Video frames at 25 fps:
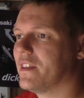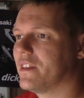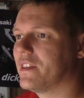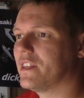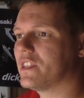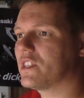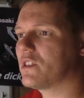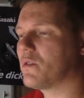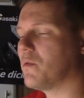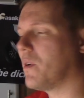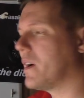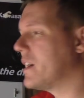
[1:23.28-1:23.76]

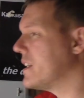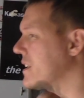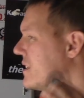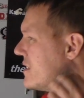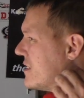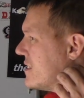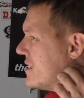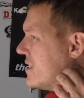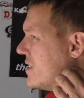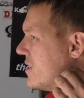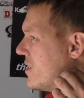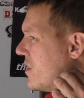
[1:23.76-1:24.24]
that's quite,
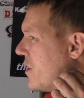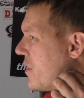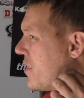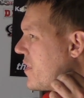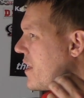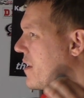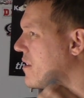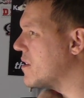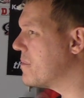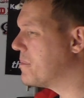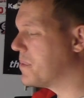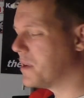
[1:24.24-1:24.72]
you know,
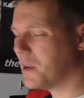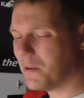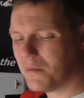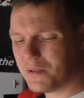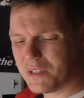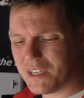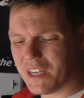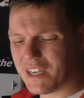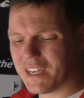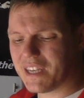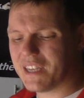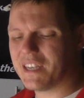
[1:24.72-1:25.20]

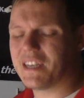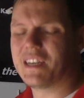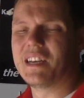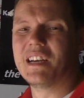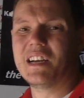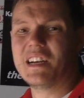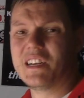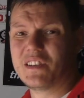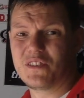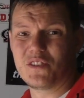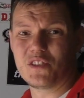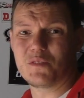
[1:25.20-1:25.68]
therapeutic.
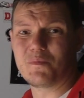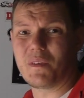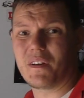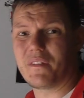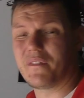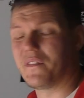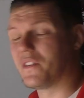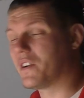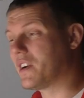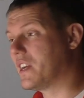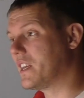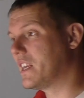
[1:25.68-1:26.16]
Does my
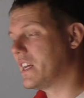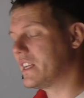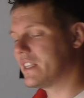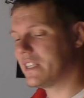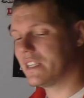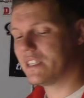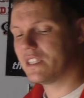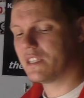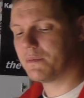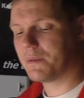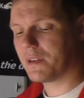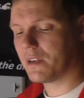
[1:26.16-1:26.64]
fucking head
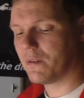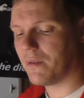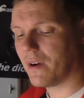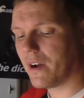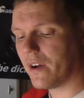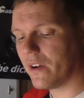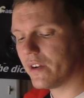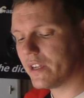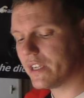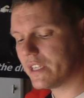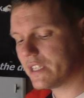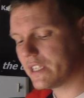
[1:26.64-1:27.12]
in, to be
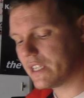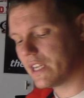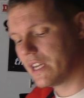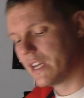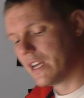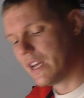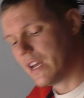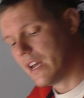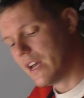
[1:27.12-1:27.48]
quite honest.